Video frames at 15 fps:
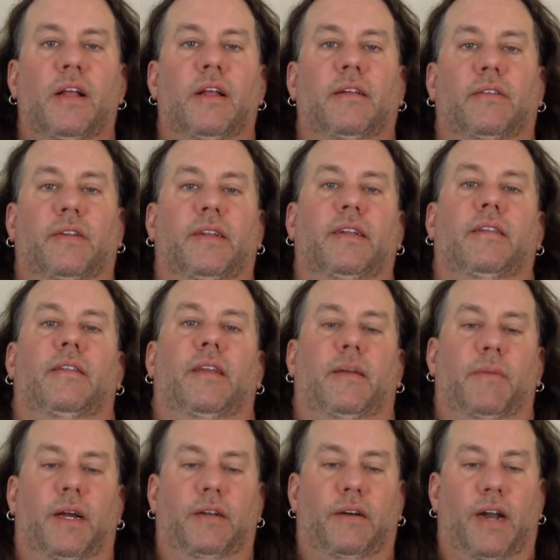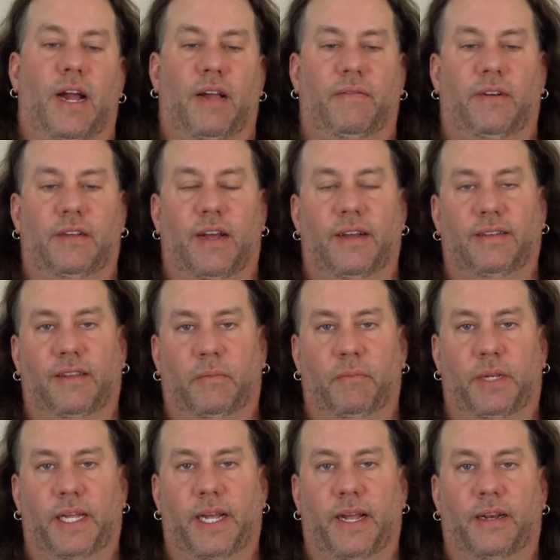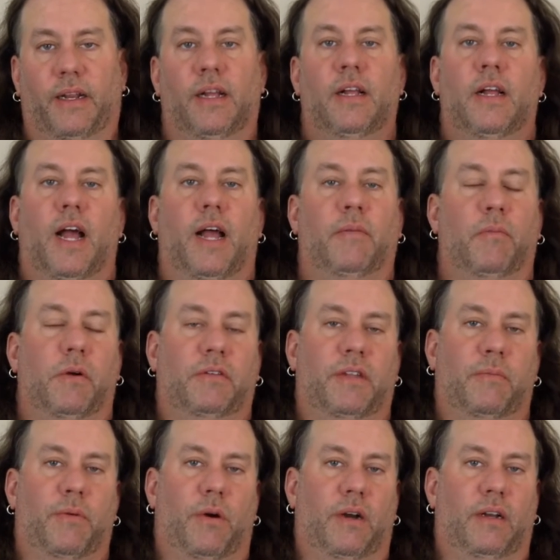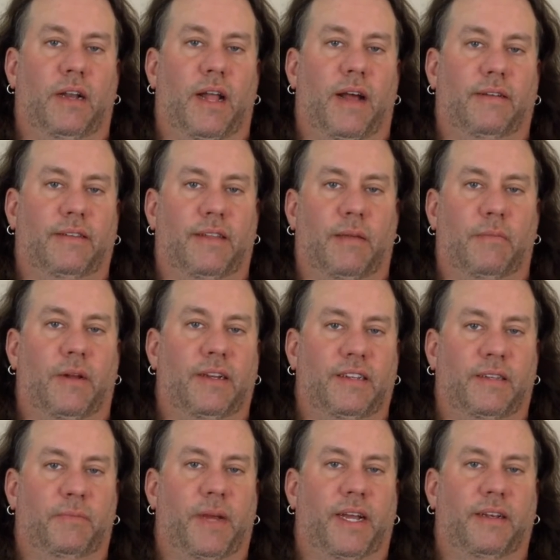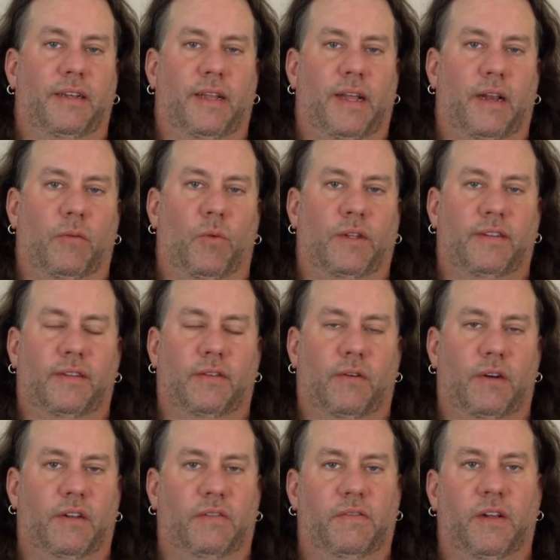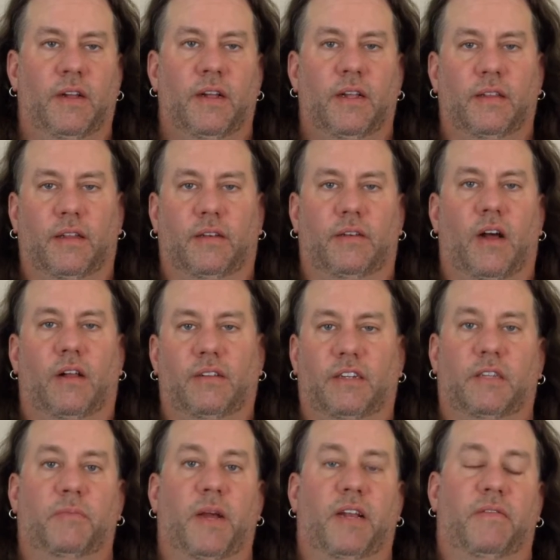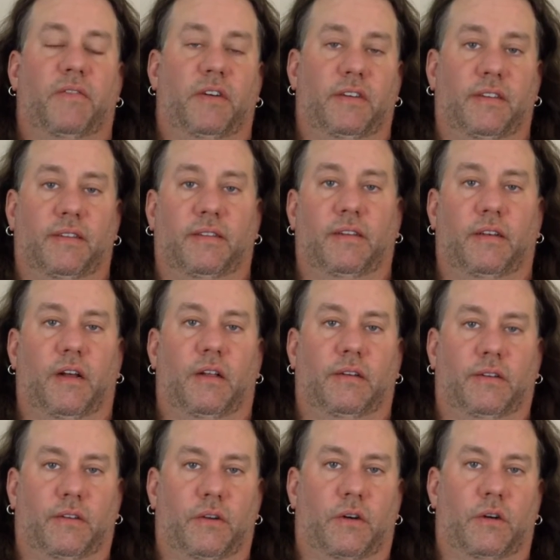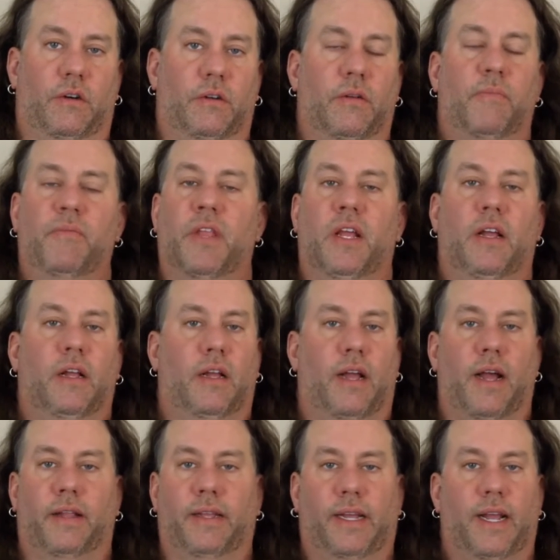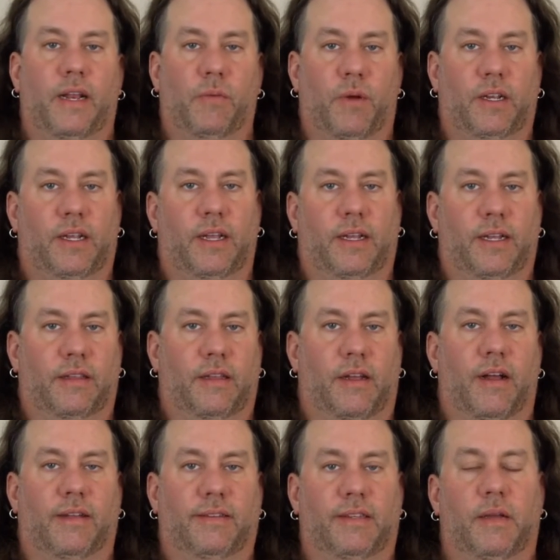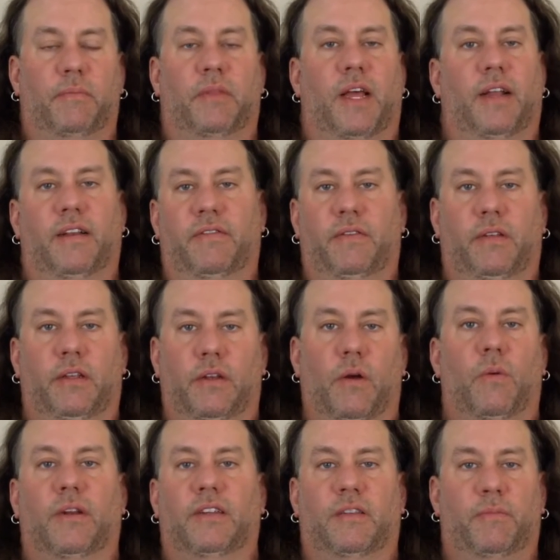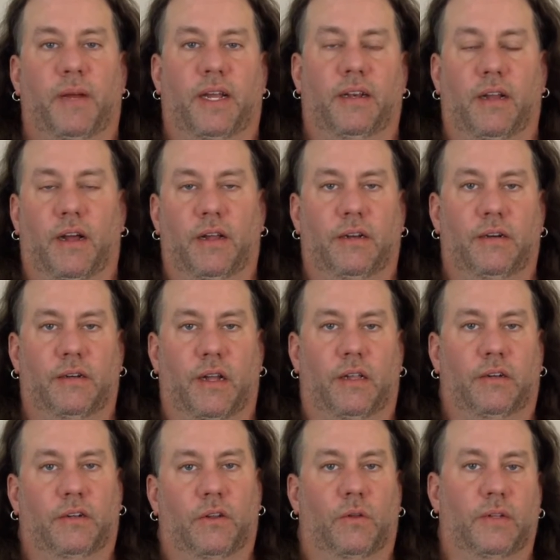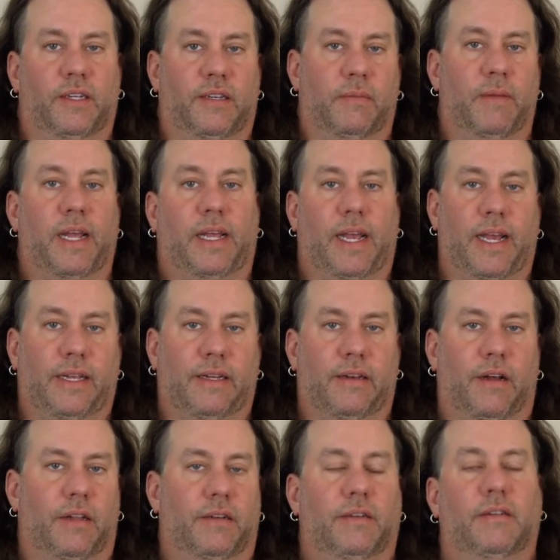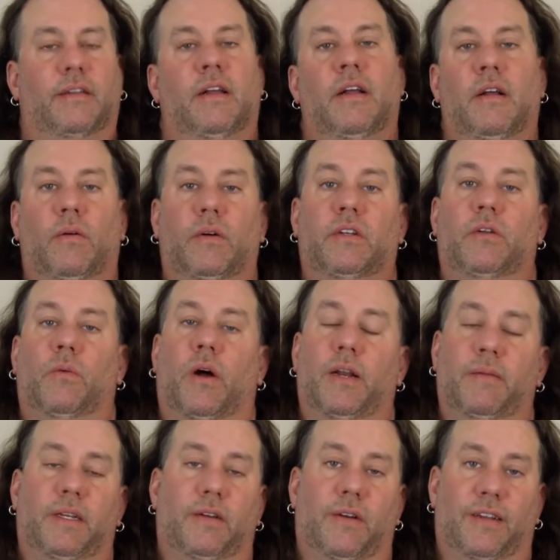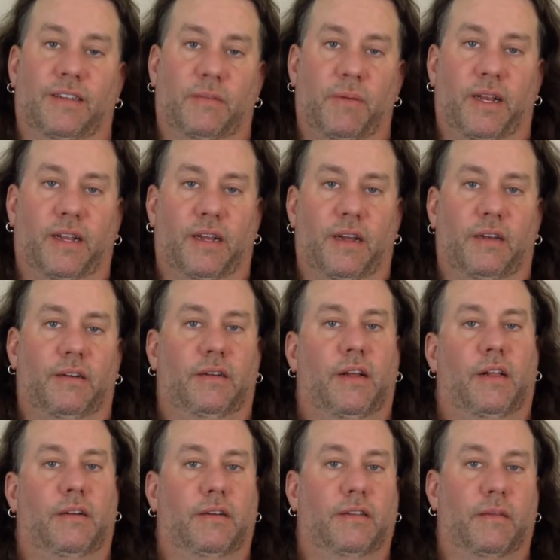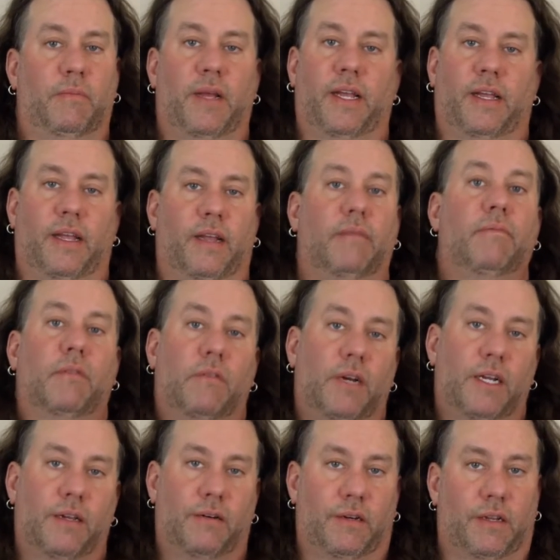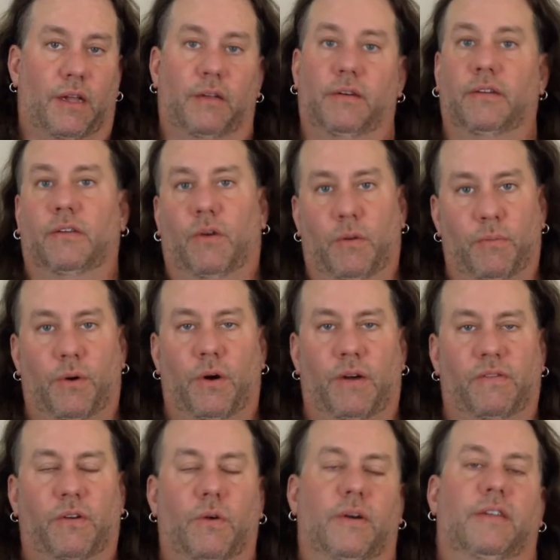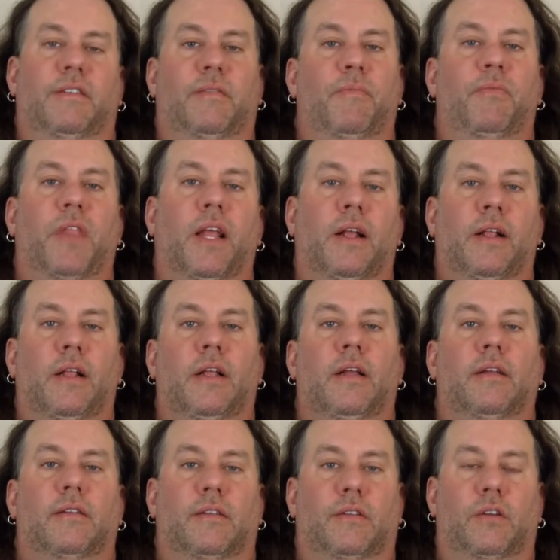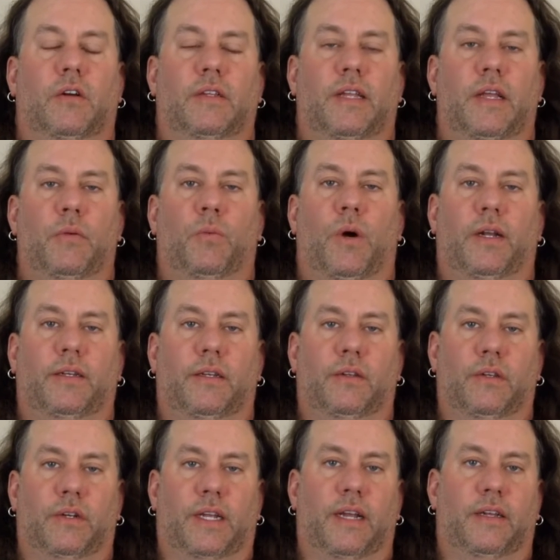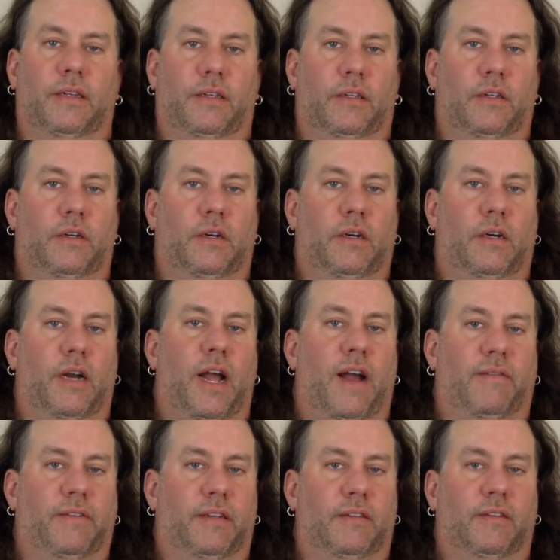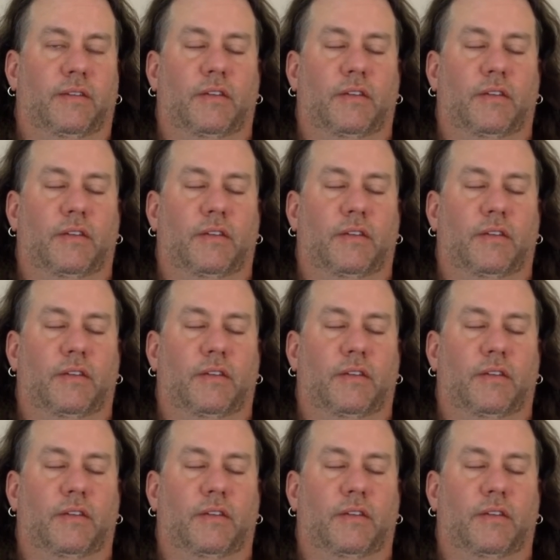So you need to think about your advertising plan, and most important, how's that money spent, and what's sort of the dollars spent versus the dollars earned. I think anyone can get the concept that if you don't want to spend $100 only to make $80, what you want to be doing is spending $100 and making $300 or more, of course. So certainly you want to look at your avenues.